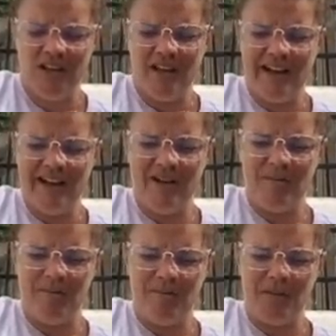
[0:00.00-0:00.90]

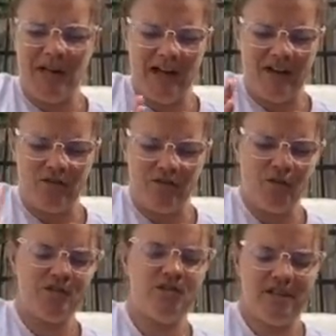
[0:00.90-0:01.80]
But I
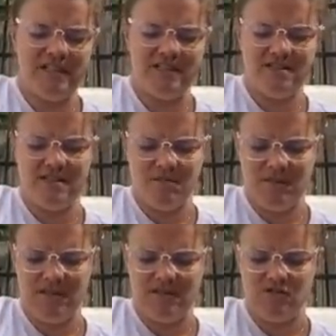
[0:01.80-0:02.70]
unfortunately did
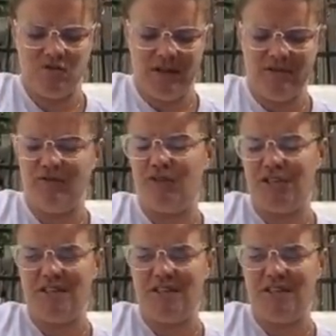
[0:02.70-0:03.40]
something to my foot.